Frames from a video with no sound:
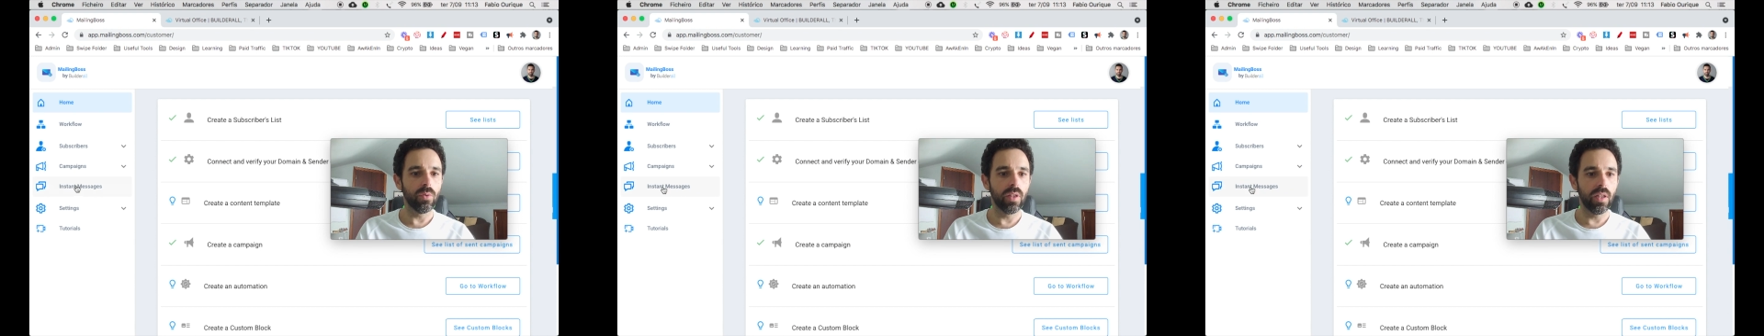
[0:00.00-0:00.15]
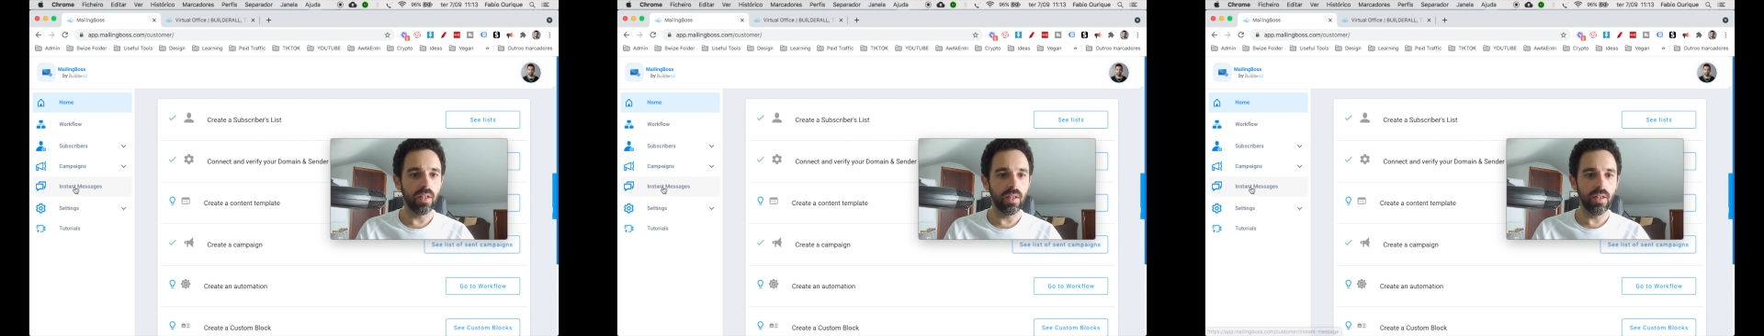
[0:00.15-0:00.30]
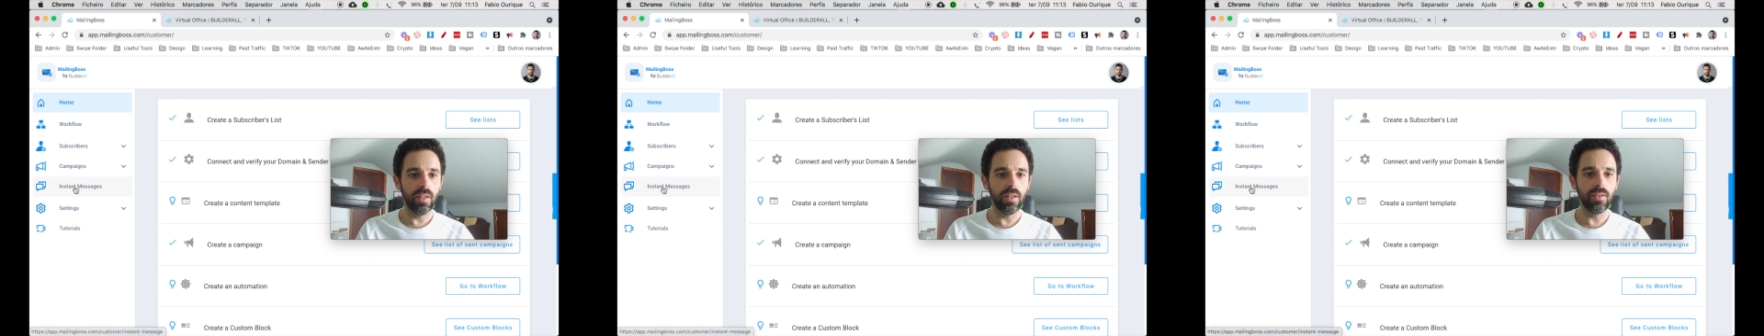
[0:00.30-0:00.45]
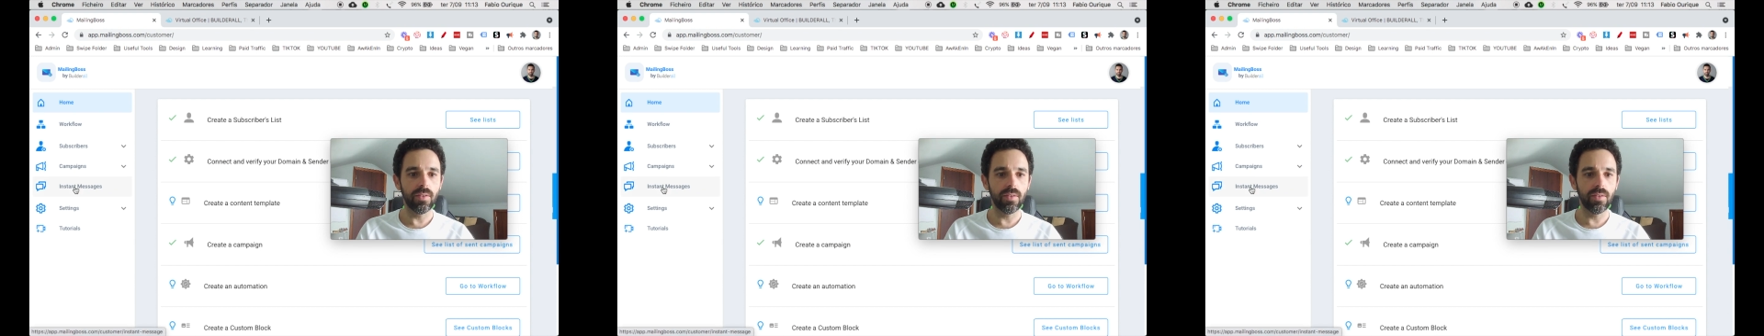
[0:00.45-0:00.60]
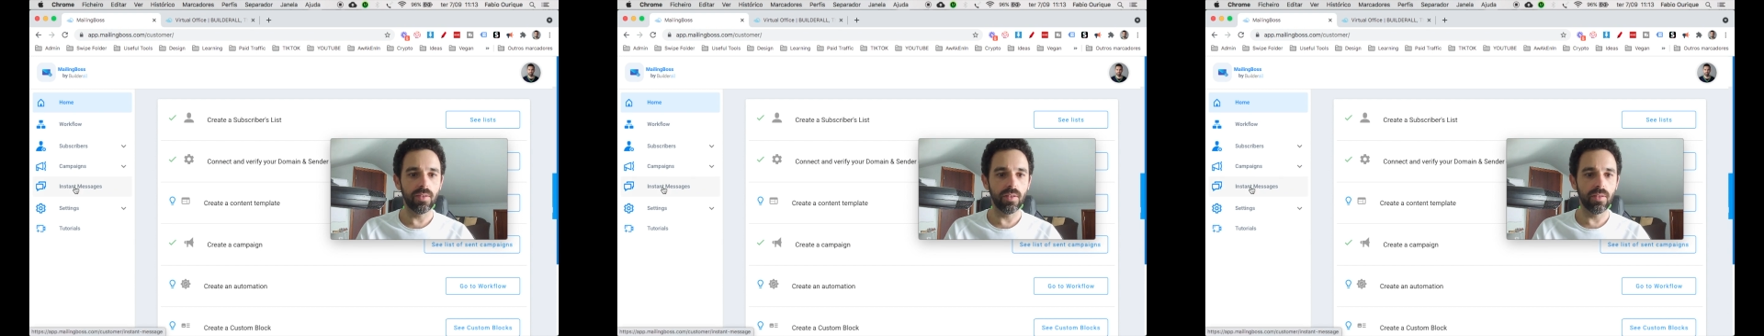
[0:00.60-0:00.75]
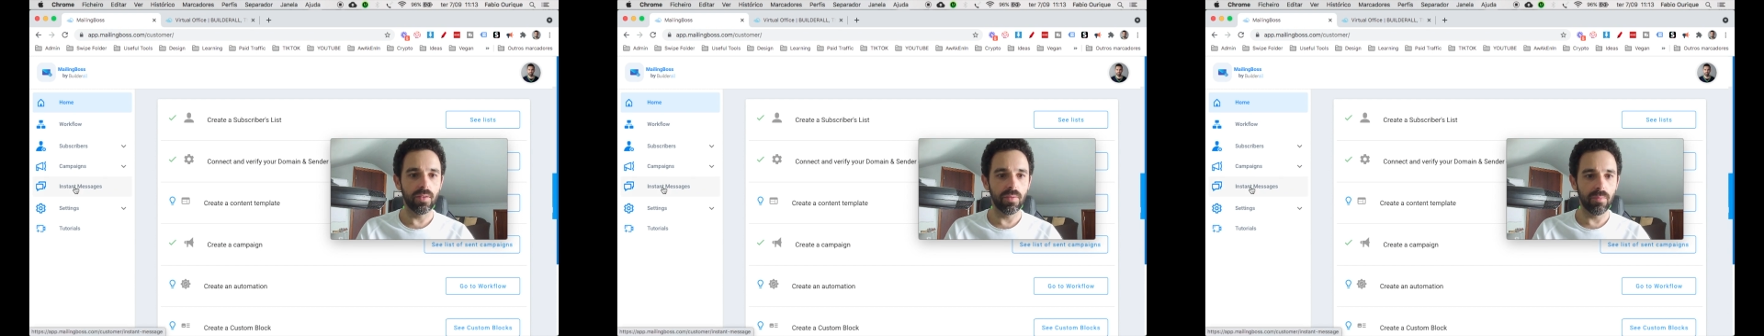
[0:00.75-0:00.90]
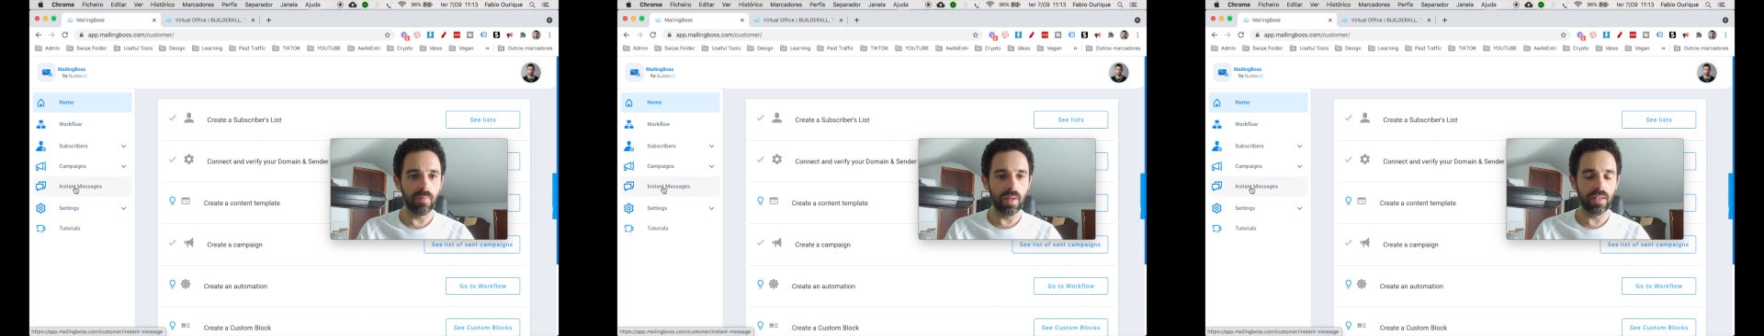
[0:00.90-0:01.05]
the
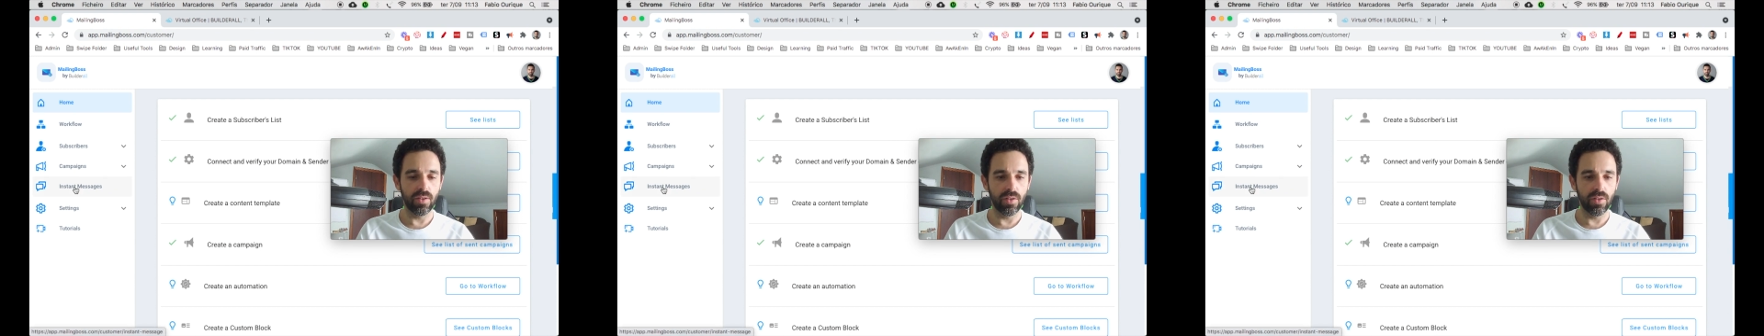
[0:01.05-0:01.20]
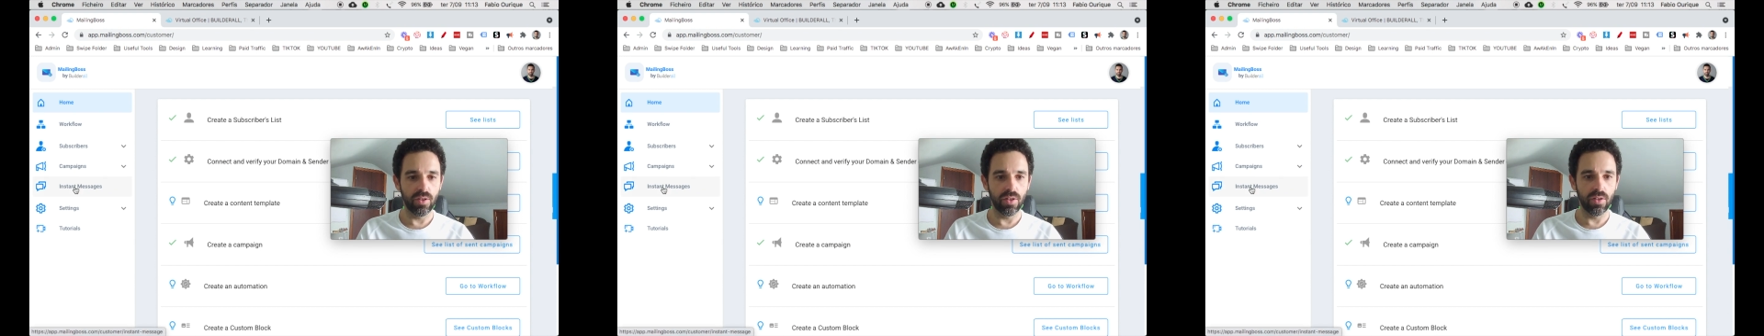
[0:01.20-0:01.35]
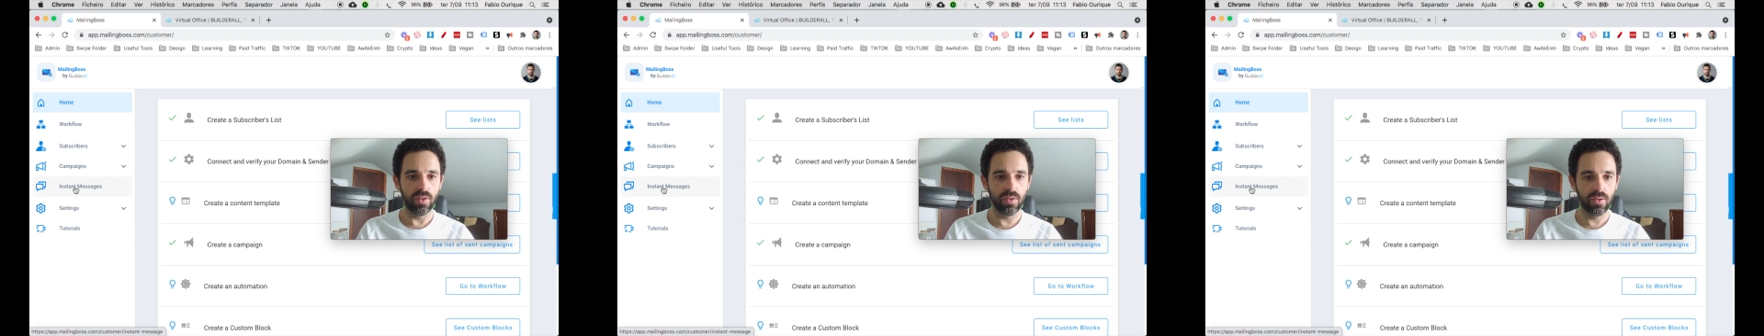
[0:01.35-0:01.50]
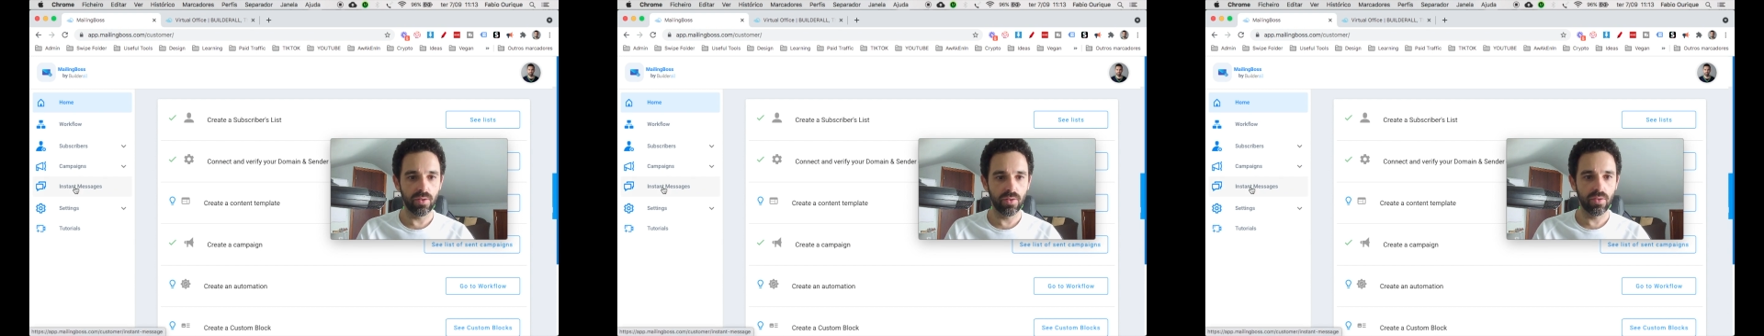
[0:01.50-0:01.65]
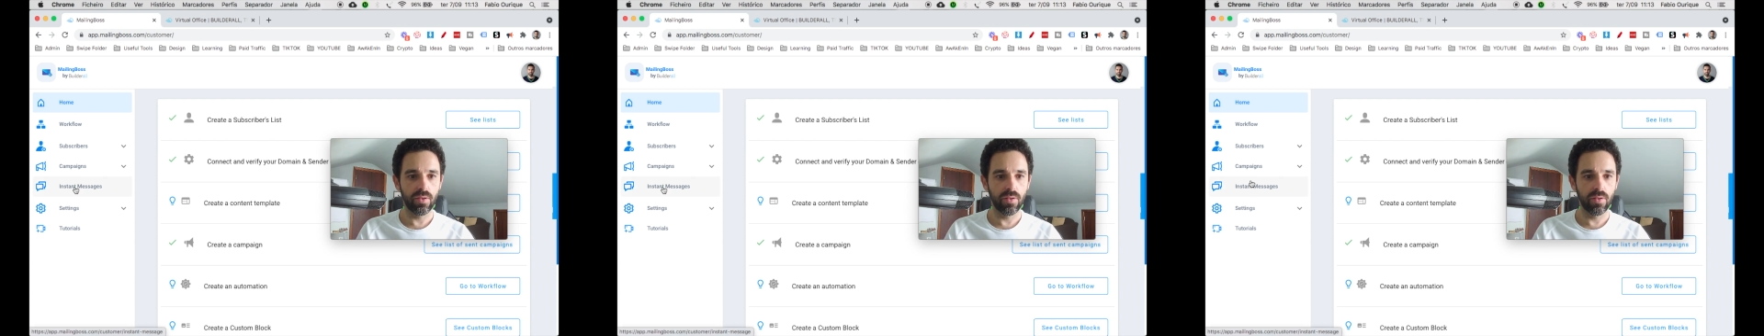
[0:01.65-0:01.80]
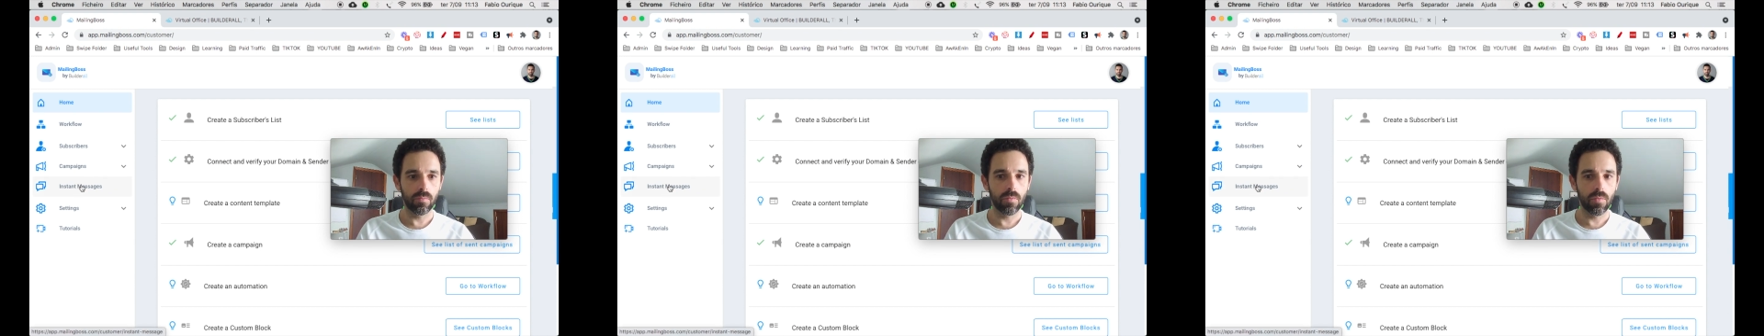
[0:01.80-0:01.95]
instant messages.